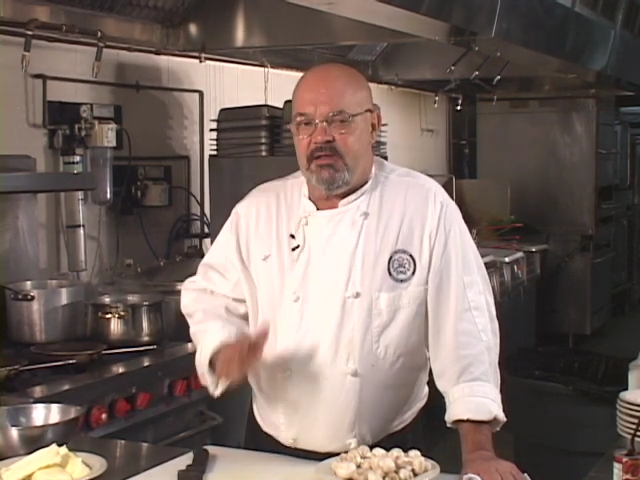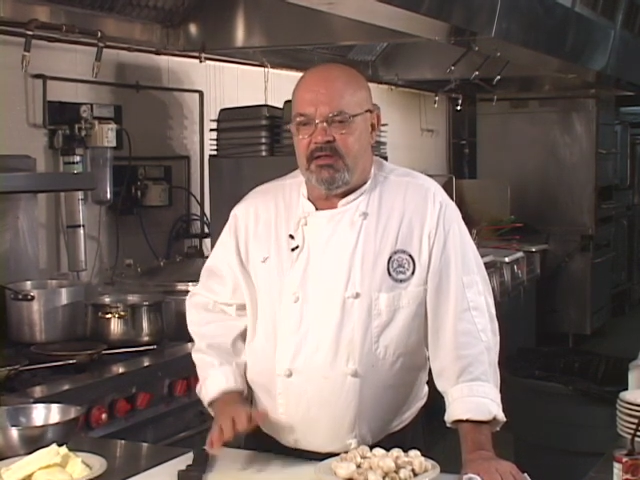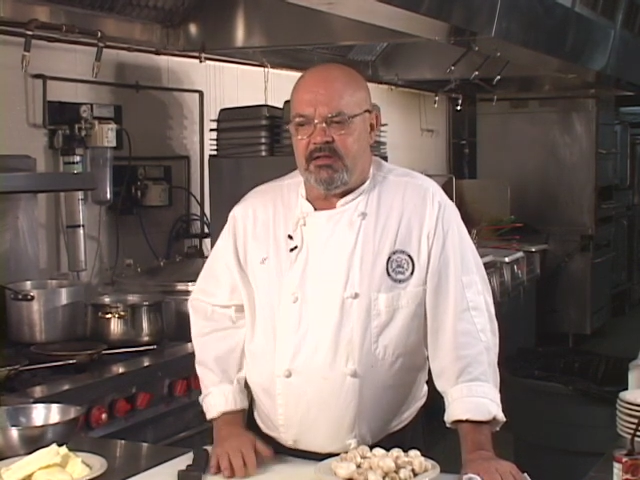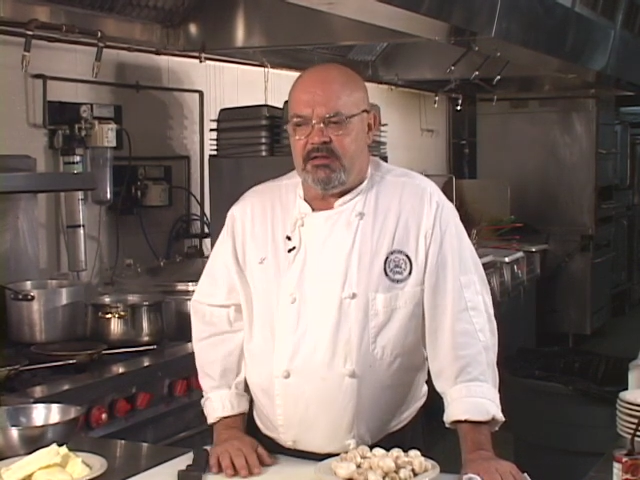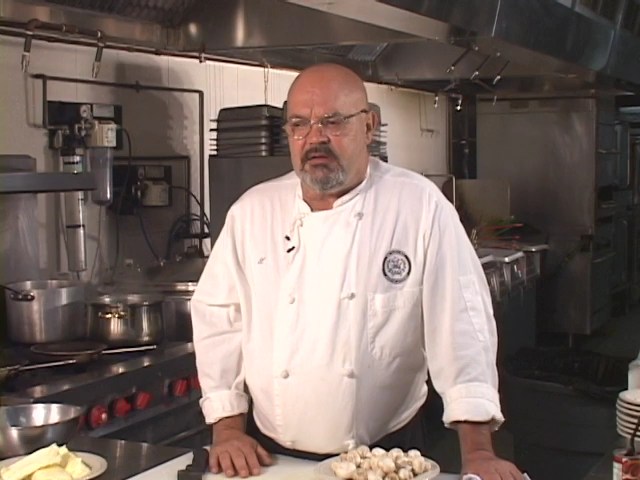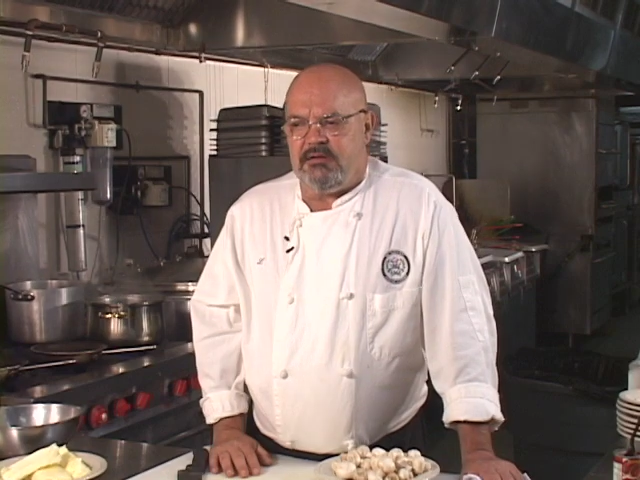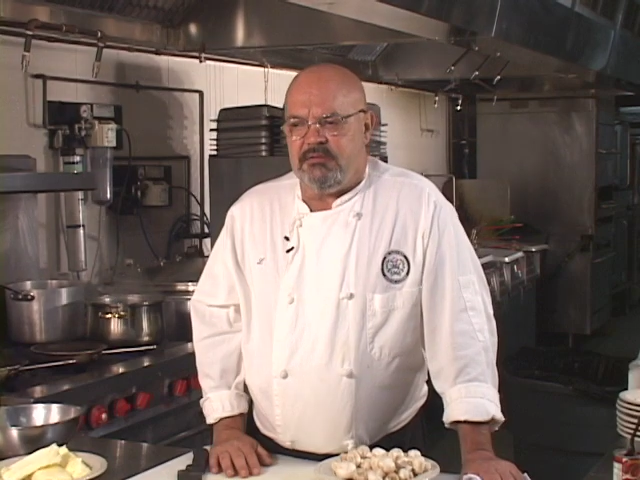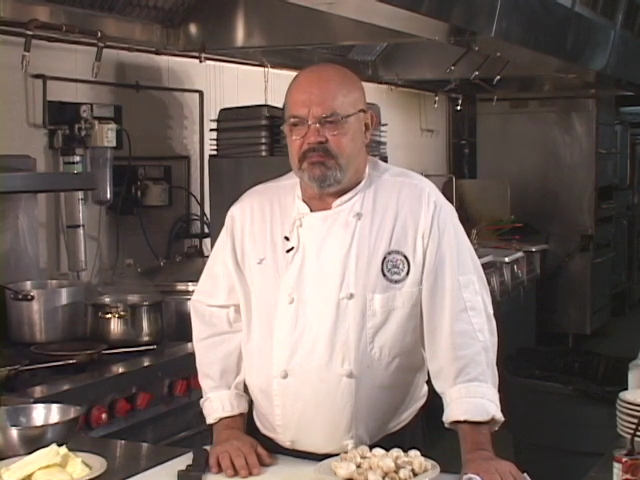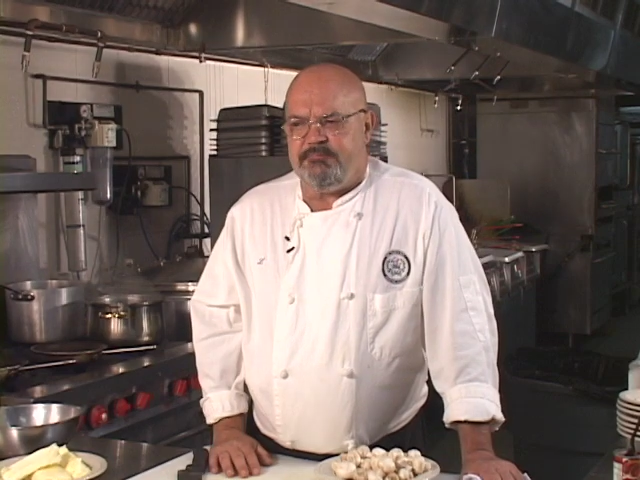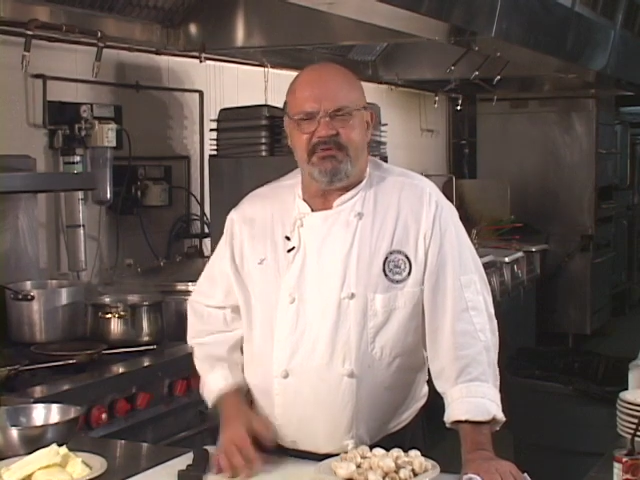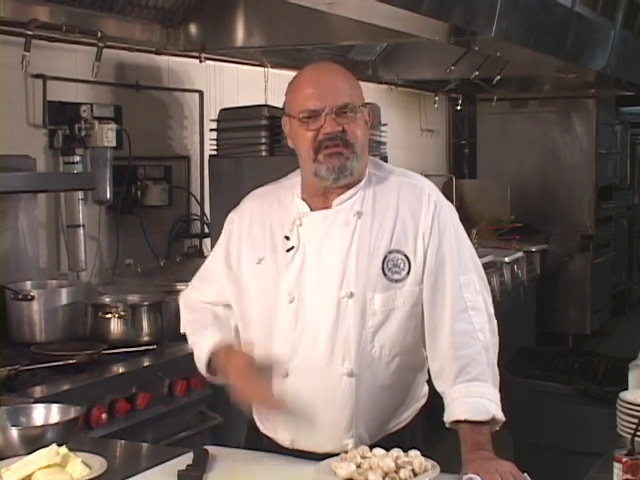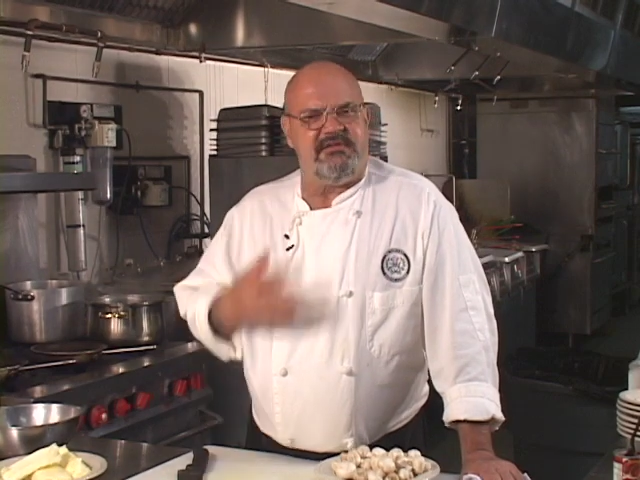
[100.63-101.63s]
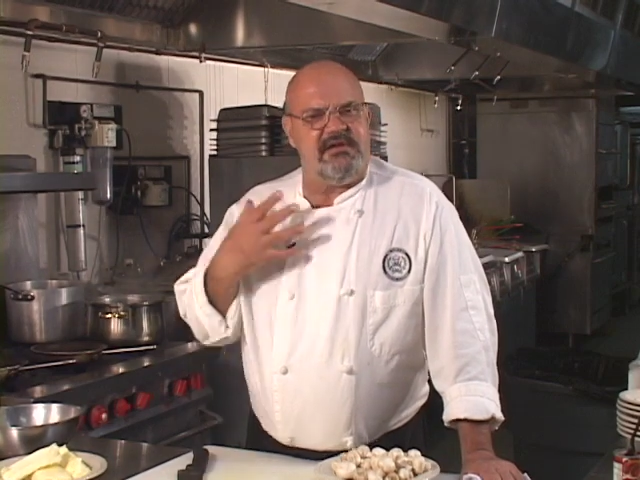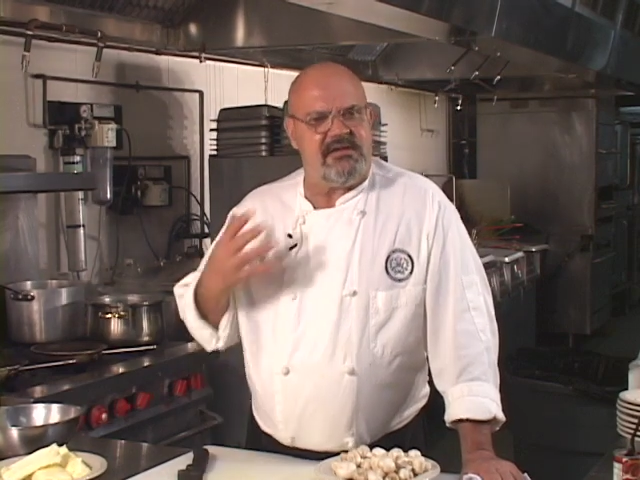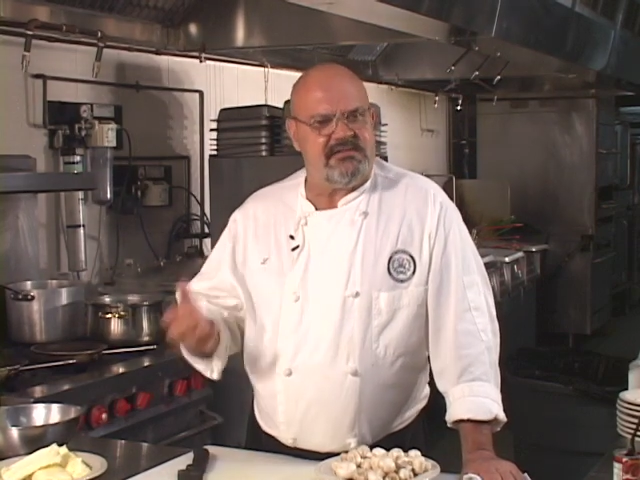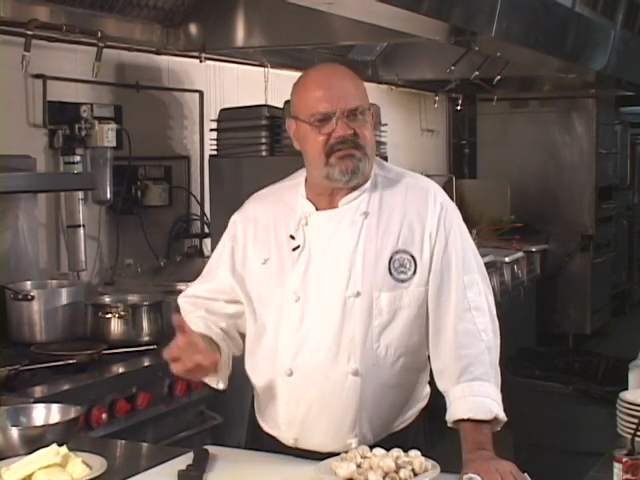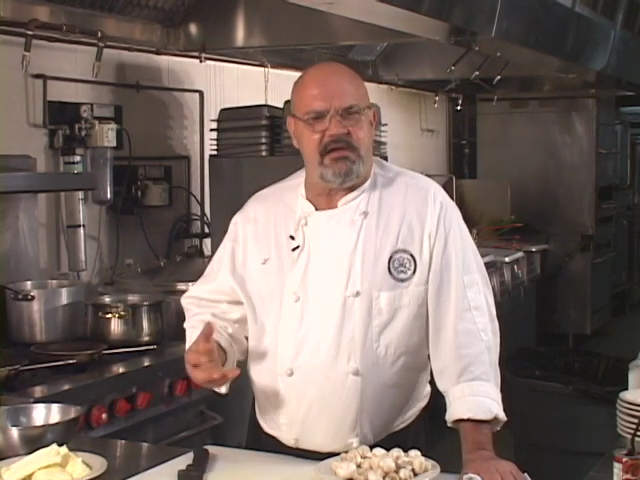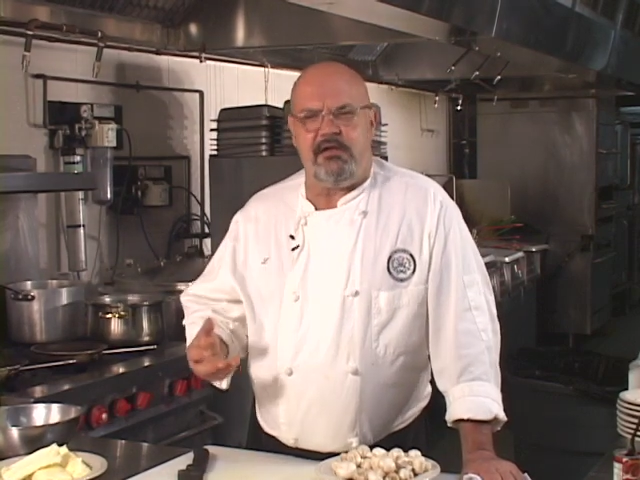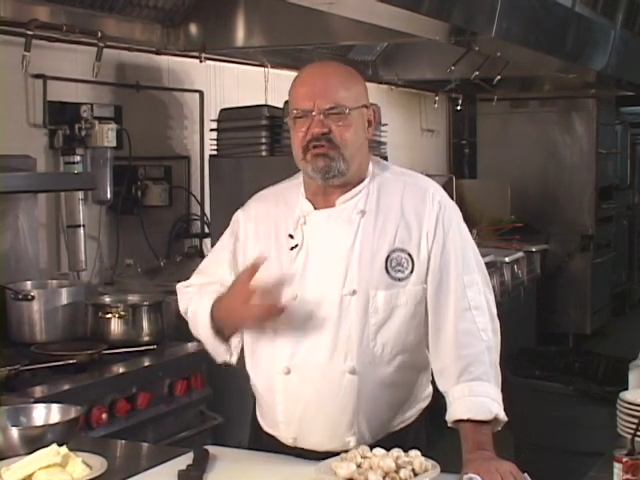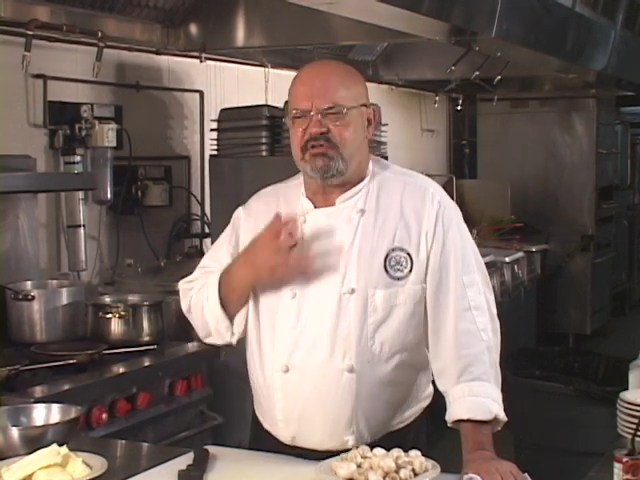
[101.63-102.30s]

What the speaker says: But the Duxelle